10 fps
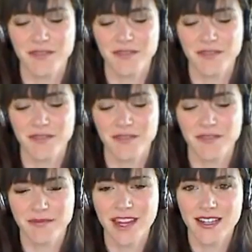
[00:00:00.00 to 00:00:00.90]
Yeah.
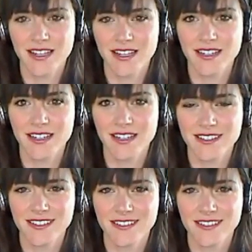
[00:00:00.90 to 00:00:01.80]
And
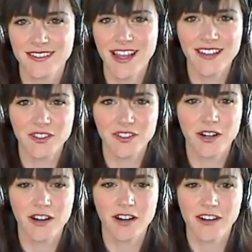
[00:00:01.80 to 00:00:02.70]
yeah, so
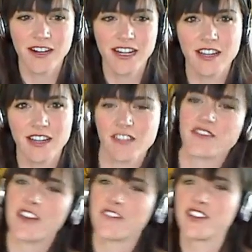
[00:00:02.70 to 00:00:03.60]
are there any uh,
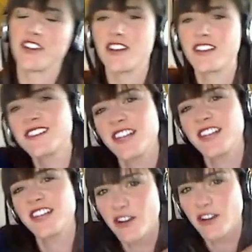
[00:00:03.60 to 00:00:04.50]
have you noticed any
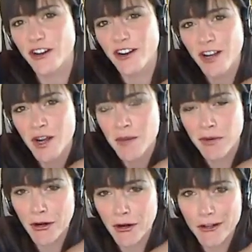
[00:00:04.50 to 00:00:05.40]
other
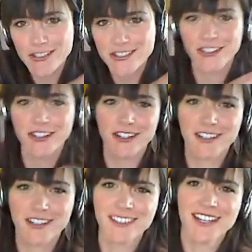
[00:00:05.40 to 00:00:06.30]
perks
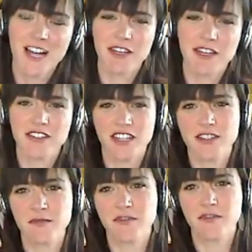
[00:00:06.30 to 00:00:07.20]
or I mean, you said
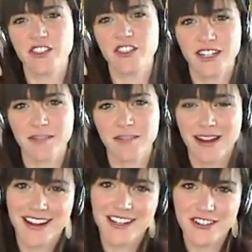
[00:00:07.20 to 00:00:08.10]
some friends are getting
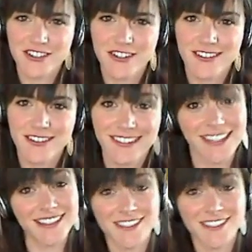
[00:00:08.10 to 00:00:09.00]
behind you. The ladies
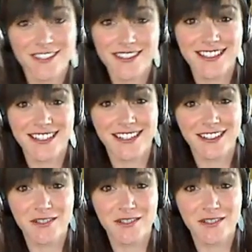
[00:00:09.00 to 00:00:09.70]
yeah. noticing a little more.